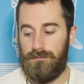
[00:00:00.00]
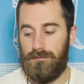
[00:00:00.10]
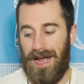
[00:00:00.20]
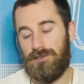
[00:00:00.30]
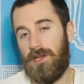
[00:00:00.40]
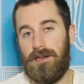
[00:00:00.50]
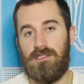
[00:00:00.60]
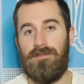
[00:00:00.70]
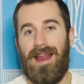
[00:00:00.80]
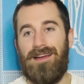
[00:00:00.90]
Actually, it
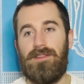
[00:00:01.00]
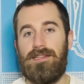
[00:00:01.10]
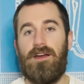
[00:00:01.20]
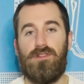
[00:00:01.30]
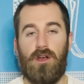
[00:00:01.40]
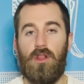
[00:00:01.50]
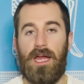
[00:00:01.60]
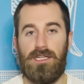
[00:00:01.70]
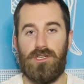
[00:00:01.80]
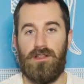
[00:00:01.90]
doesn't even have, they definitely don't
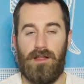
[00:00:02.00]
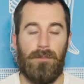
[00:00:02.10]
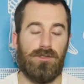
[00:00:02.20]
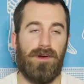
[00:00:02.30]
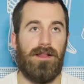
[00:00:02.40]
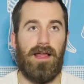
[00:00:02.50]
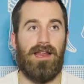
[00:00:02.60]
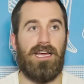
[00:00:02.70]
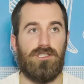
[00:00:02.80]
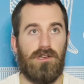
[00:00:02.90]
like each other that much, but that
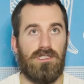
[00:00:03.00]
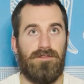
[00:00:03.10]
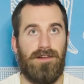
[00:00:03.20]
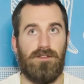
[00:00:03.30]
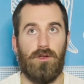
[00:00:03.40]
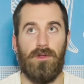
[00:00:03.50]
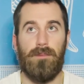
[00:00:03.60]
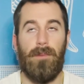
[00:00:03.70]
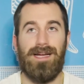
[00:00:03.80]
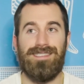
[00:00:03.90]
actually doesn't even have to do with it.
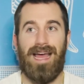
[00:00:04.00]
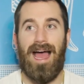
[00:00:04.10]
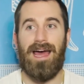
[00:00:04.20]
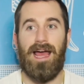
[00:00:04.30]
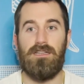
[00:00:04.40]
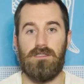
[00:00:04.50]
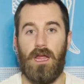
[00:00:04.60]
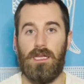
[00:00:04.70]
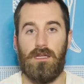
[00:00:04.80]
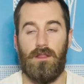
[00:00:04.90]
My dad has
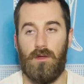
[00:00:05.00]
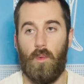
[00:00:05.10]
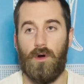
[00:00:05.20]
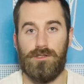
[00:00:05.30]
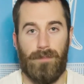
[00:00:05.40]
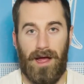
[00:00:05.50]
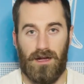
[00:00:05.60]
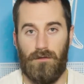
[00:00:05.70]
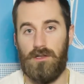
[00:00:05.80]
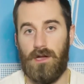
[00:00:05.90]
like the worst back
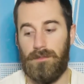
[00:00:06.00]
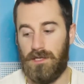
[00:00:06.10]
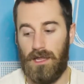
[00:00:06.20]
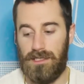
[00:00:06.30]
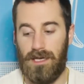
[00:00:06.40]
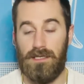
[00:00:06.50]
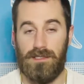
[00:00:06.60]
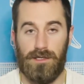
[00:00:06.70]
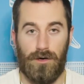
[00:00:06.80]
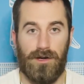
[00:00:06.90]
of all time. He's got like
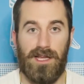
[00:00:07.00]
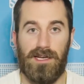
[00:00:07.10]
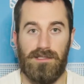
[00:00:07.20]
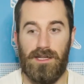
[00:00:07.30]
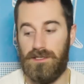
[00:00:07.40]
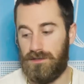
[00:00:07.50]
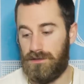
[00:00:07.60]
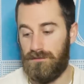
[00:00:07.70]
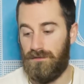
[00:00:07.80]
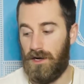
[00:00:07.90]
19 herniated discs
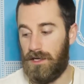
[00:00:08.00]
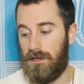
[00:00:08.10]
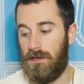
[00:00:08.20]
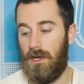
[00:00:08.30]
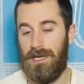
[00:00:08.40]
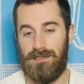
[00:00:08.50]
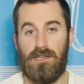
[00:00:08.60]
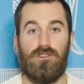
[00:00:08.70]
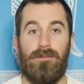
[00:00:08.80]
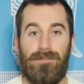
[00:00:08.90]
and fucking, he's
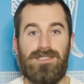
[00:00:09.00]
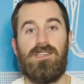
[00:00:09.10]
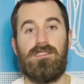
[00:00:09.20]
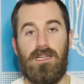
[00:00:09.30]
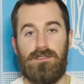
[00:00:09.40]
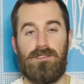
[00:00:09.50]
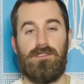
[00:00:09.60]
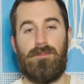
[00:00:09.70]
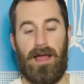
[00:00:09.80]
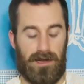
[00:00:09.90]
actually missing discs in
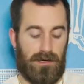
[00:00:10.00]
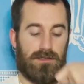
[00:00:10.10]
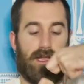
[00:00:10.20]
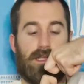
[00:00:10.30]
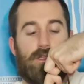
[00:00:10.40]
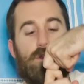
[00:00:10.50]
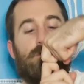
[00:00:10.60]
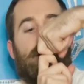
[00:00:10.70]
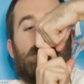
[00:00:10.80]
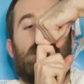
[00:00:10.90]
his back, and his
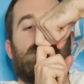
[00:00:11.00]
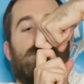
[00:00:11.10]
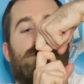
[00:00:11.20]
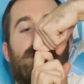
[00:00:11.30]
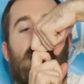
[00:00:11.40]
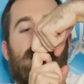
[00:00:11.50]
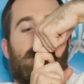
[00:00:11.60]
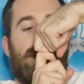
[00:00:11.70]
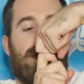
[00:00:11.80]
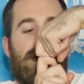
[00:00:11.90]
vertebrae is supposed to be lined up
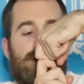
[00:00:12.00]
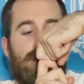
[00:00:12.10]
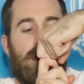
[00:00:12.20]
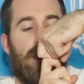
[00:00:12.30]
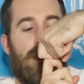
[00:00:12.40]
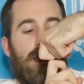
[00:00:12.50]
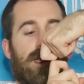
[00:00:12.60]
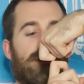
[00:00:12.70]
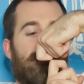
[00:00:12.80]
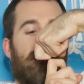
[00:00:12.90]
like this.
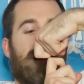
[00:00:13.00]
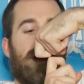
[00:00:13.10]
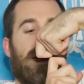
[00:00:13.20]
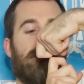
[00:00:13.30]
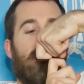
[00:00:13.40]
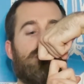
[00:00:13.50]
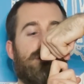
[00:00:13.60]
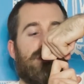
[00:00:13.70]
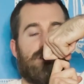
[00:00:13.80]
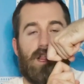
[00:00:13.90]
His are fucking like, most of
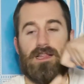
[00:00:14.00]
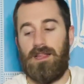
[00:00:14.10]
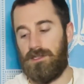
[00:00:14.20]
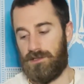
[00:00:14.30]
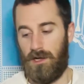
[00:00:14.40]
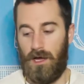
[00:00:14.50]
his are like this.